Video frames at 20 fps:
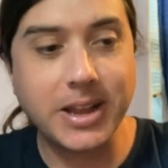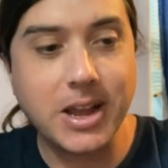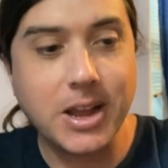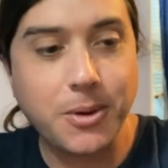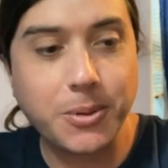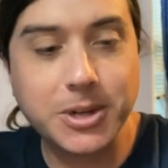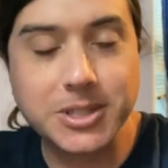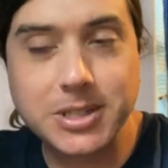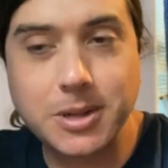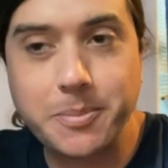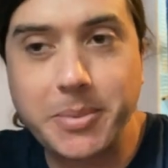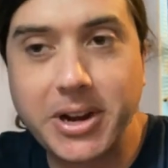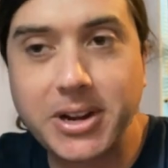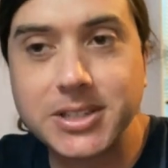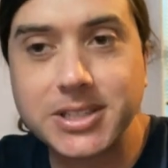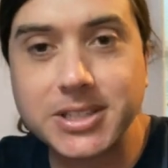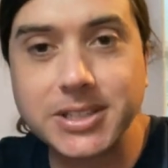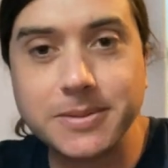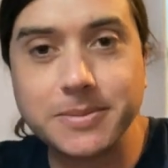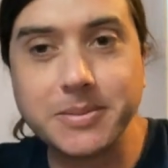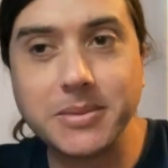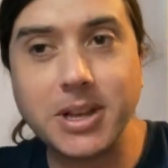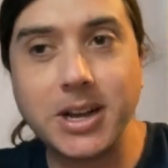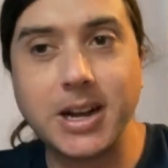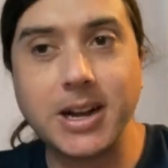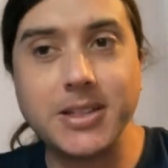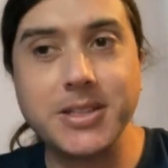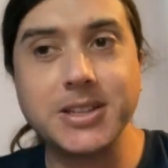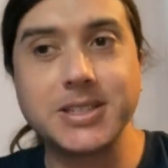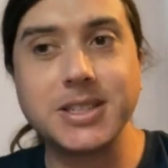Whereas comparison, uh,
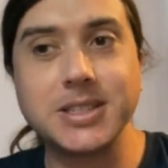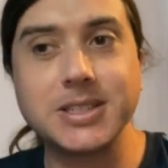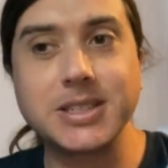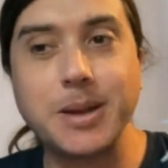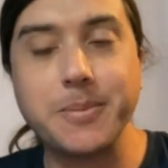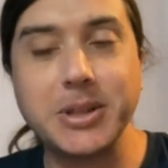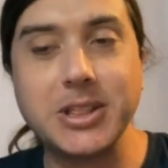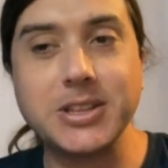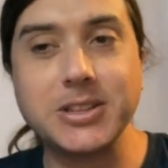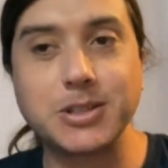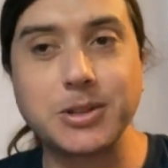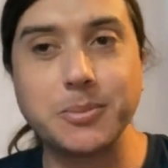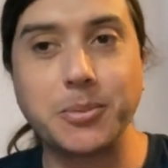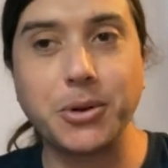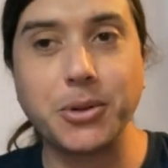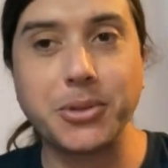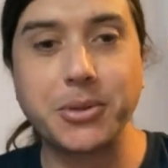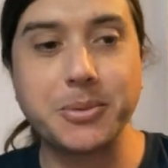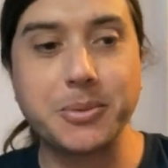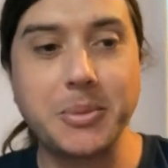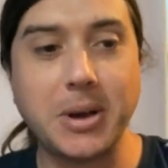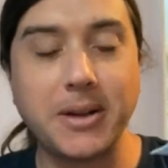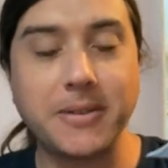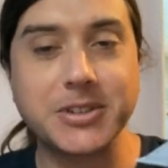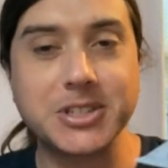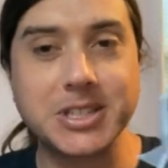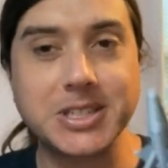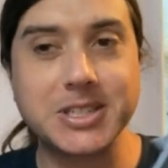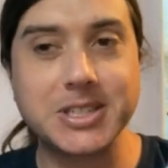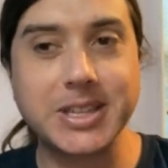this is I mean these are both
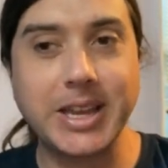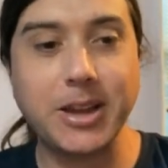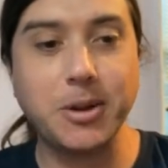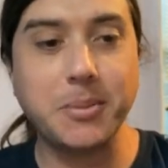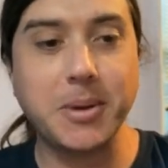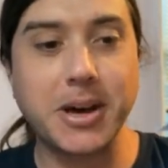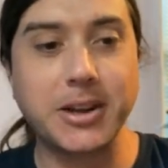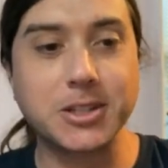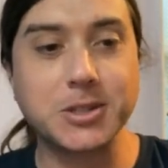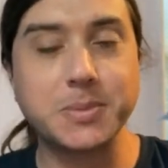obviously scale models,